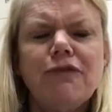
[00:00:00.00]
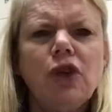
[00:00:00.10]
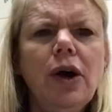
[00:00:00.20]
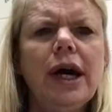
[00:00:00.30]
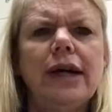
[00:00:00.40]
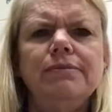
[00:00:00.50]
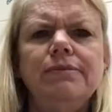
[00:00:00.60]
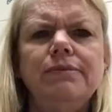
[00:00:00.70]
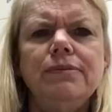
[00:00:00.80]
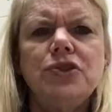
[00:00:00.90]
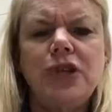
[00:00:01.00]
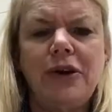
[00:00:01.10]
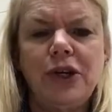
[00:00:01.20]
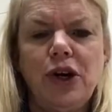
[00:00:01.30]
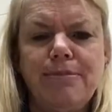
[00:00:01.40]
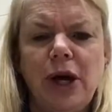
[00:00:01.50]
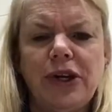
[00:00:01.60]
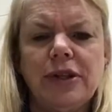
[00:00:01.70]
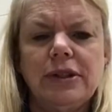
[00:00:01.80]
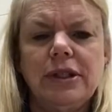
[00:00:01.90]
Flora! Shouted her
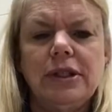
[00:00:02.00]
mother.